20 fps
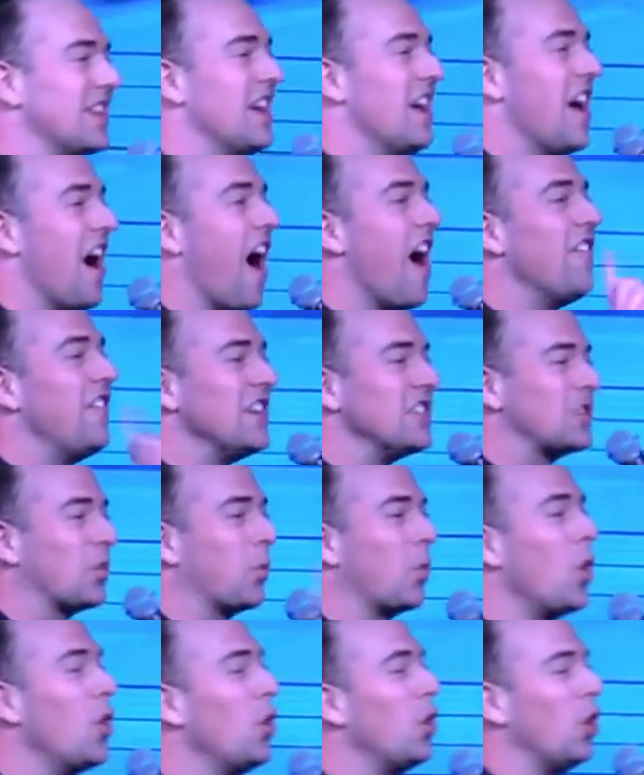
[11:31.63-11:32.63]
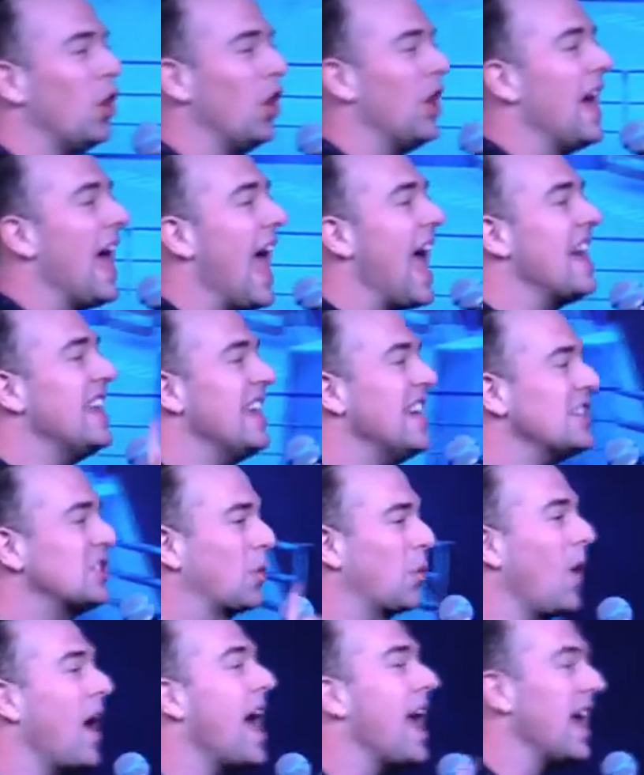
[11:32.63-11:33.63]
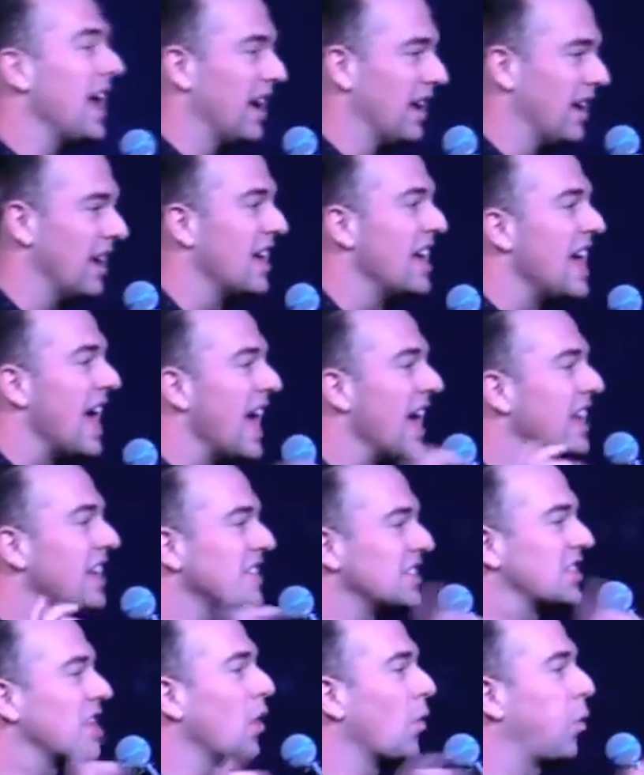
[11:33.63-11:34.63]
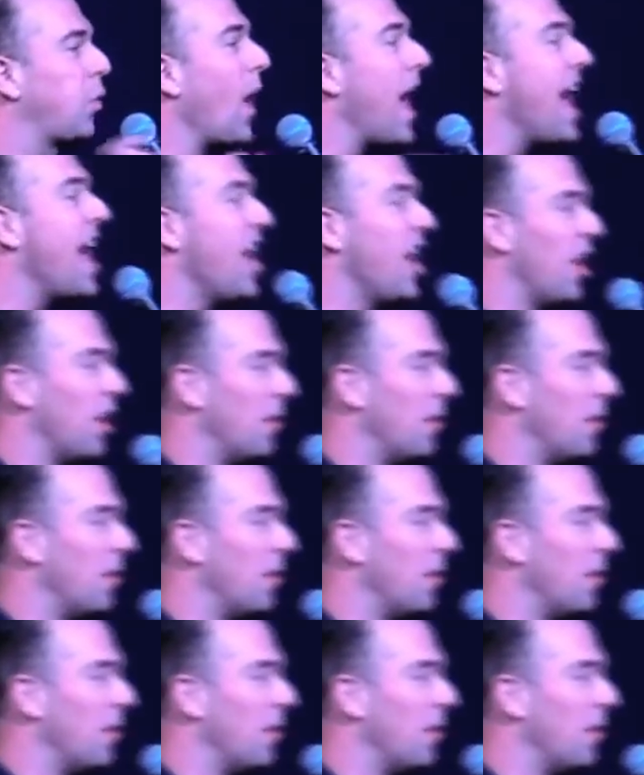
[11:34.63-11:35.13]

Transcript: of his rule and his reign. It is the realm